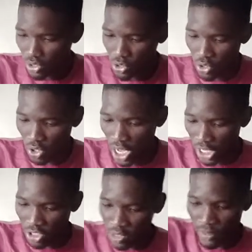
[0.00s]
So I
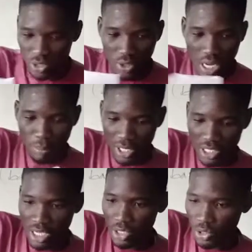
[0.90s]
use this particular
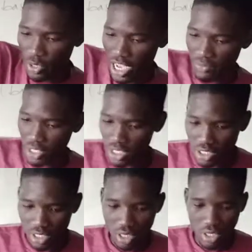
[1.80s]
place now. So we have
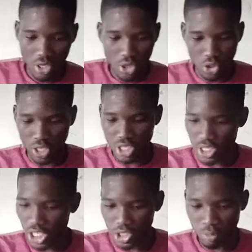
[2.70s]
this. So you can
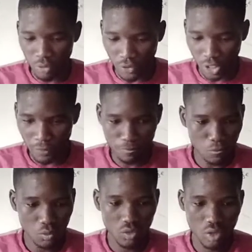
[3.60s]
see it's moving.
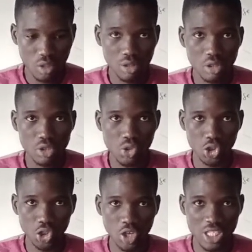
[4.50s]
To
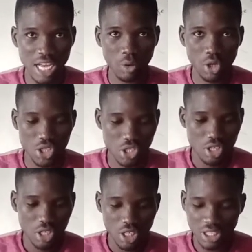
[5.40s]
show you that what?
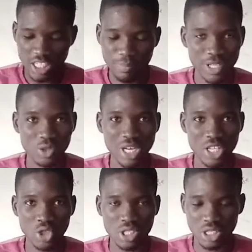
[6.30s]
There is particular
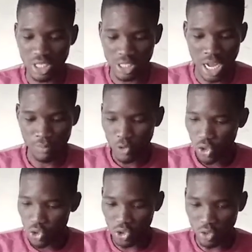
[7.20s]
salt in this now.
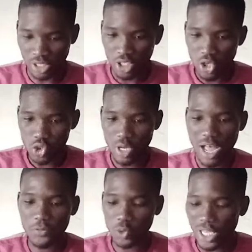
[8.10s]
So you
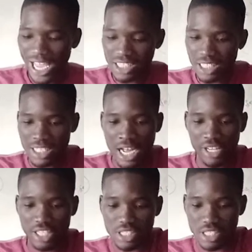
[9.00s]
have to get it now.
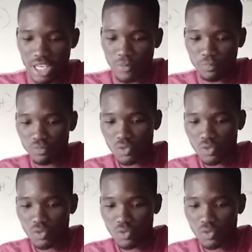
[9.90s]
You can see